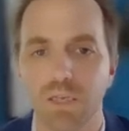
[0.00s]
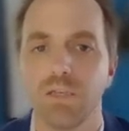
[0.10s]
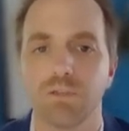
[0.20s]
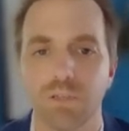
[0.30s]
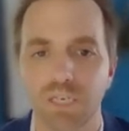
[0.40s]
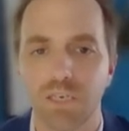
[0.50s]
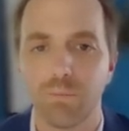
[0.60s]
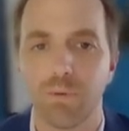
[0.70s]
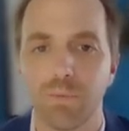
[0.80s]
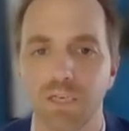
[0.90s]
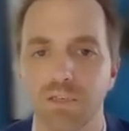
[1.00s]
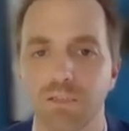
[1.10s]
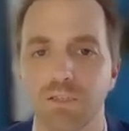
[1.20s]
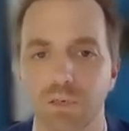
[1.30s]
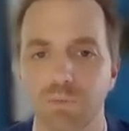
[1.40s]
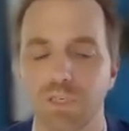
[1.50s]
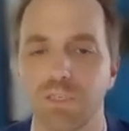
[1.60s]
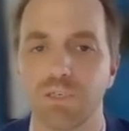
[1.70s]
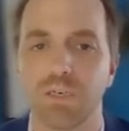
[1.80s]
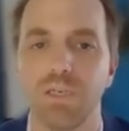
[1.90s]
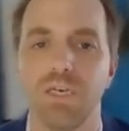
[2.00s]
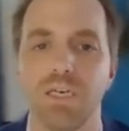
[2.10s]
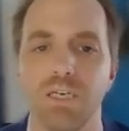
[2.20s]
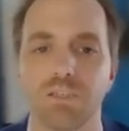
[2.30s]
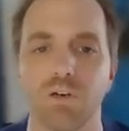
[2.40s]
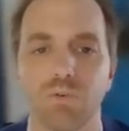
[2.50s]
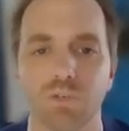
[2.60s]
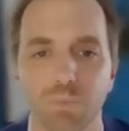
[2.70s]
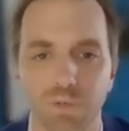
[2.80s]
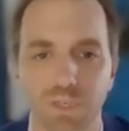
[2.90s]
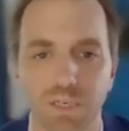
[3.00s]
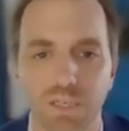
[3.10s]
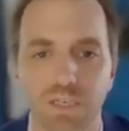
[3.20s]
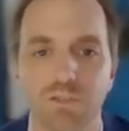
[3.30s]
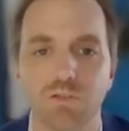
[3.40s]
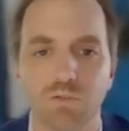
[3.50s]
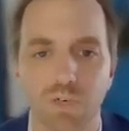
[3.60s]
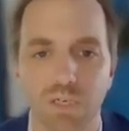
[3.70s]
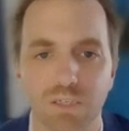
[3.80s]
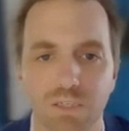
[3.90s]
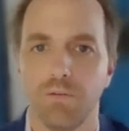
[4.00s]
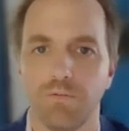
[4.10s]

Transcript: So the EDPB's interpretation is correspondingly strict.